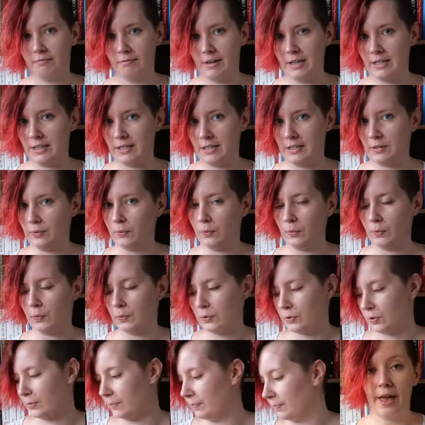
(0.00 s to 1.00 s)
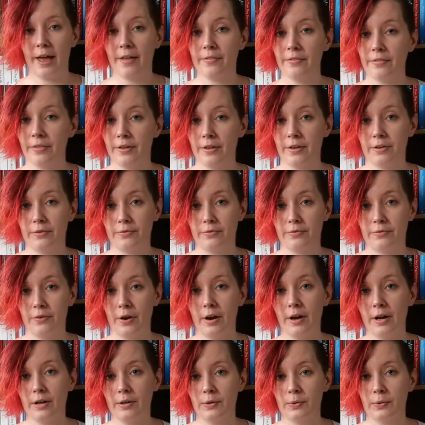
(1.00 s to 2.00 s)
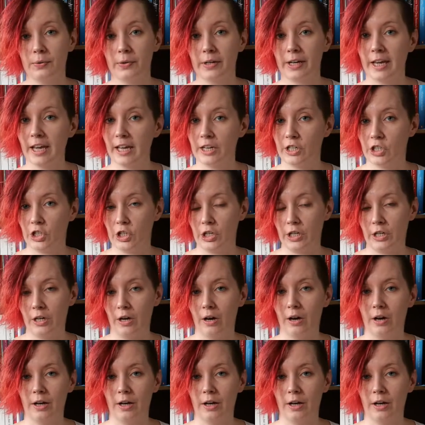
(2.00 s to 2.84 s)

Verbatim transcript: It's still awesome. And the final kitchen